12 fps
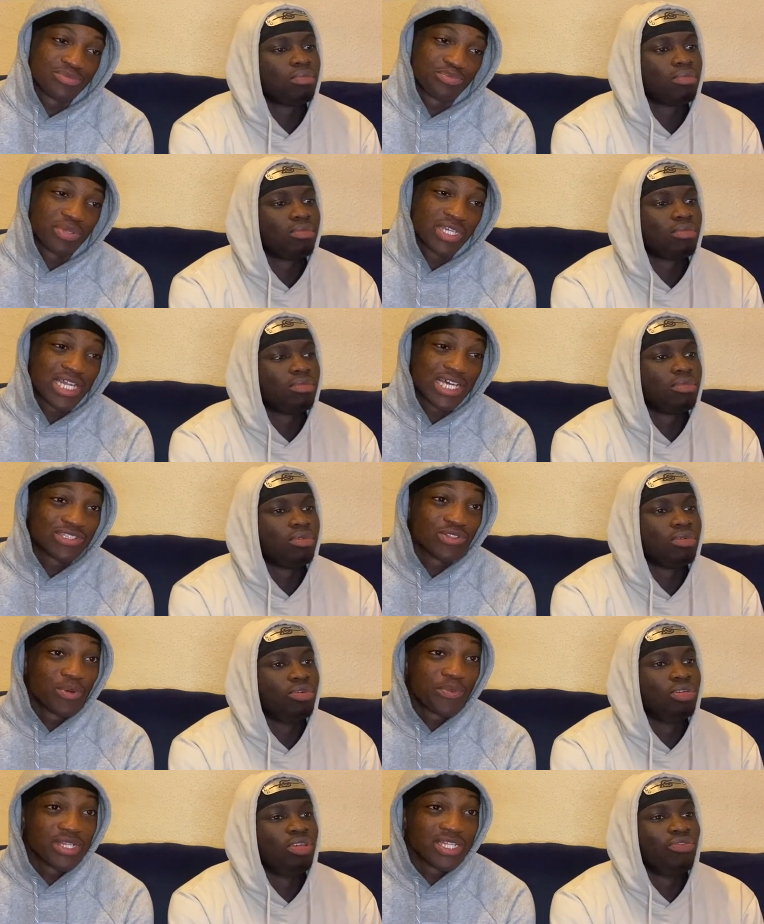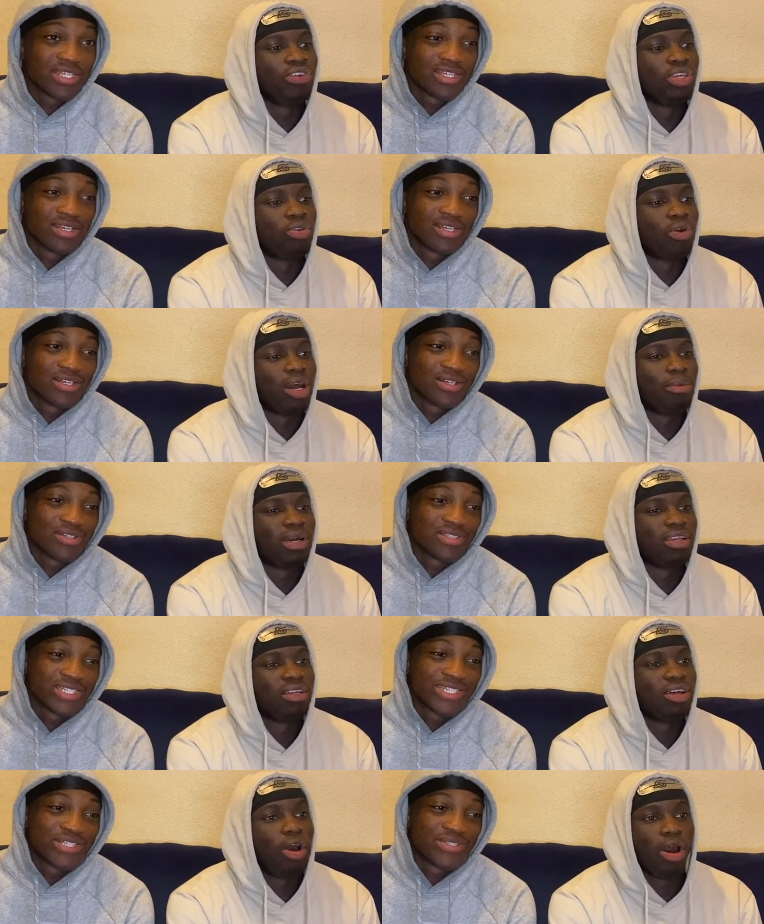Speaker 1: Be class nobody. Who do you think you are, man?
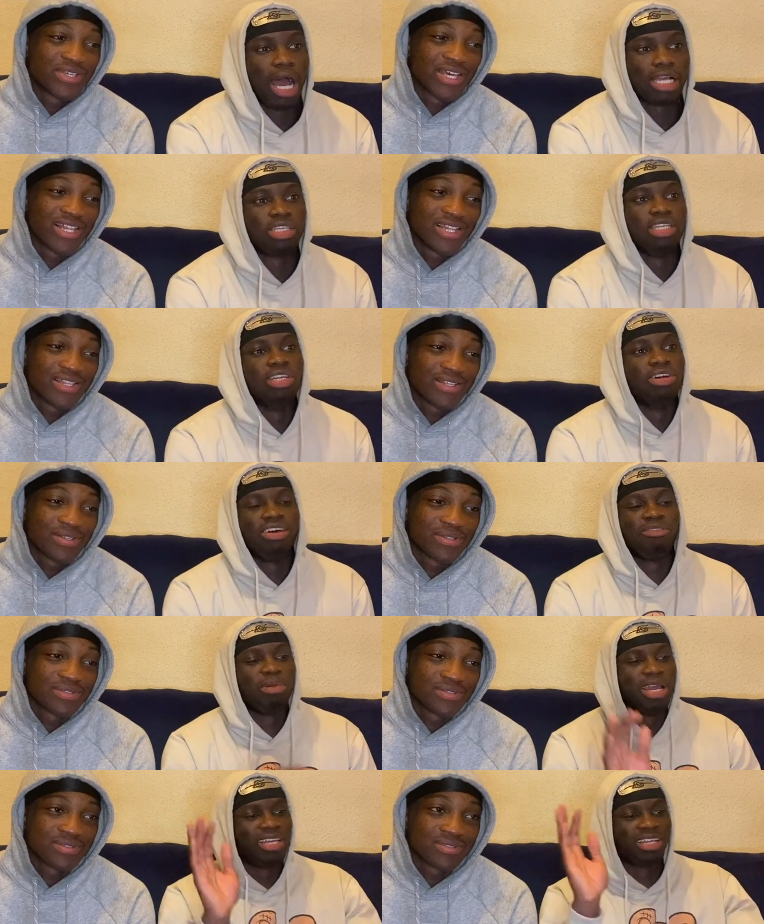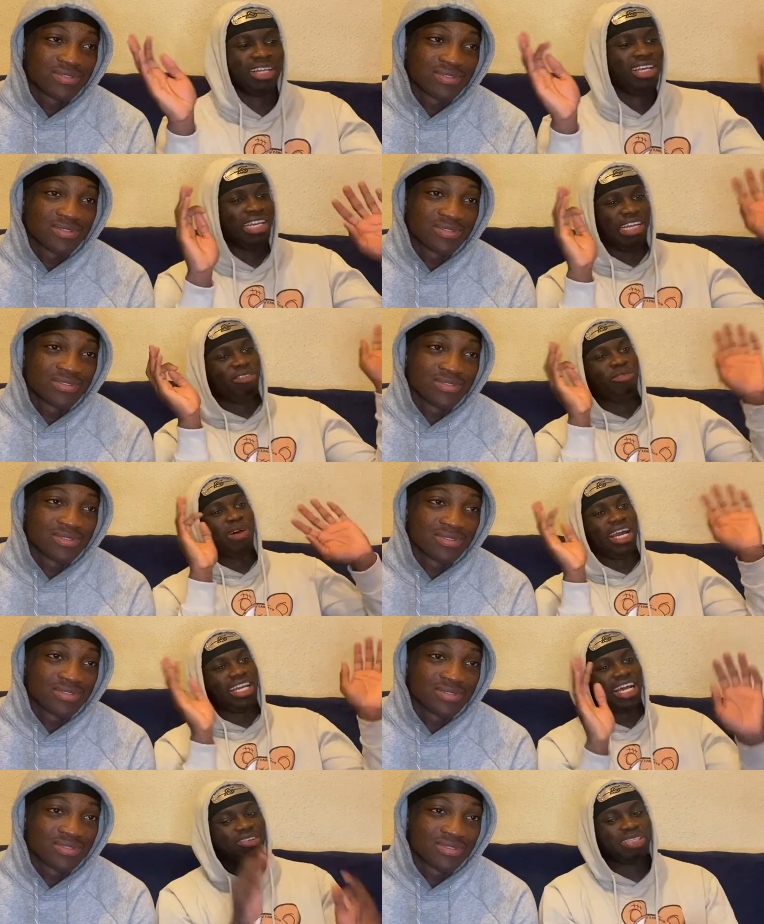oh, actually, no, never mind. Never
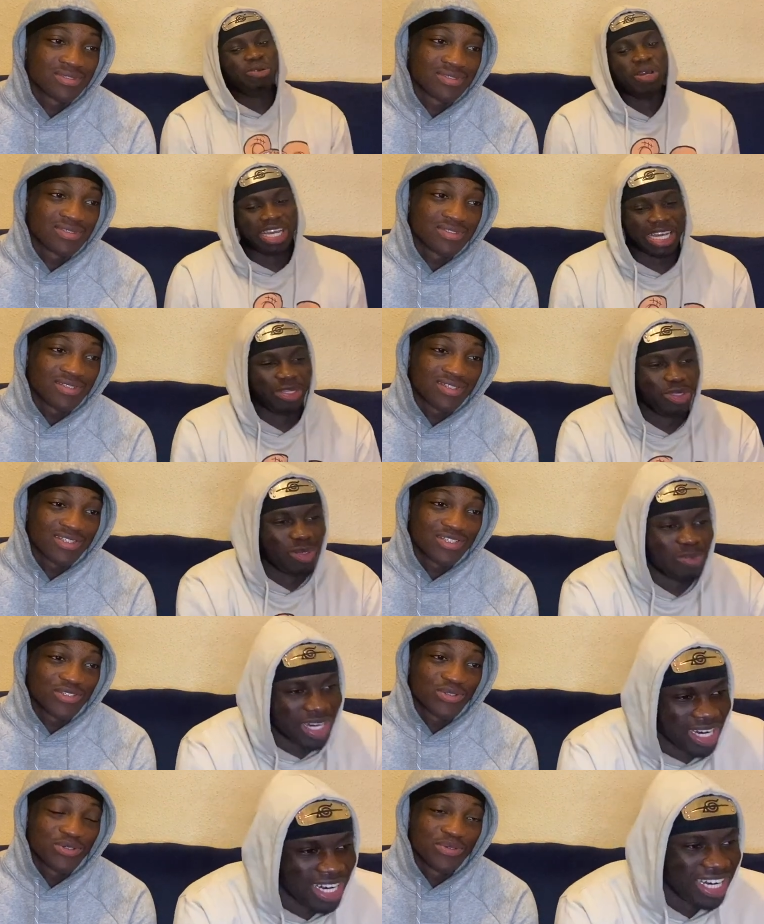mind. I've seen what you can do, bro. It's true,